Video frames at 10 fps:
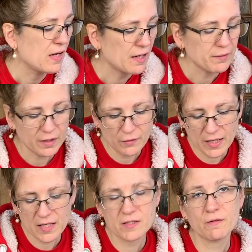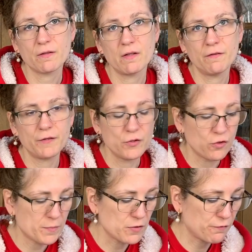And I'm going to add a few
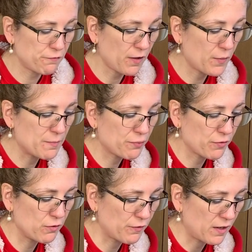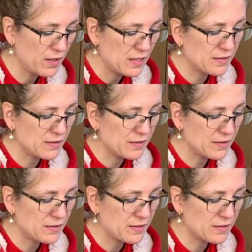drops of flow improver.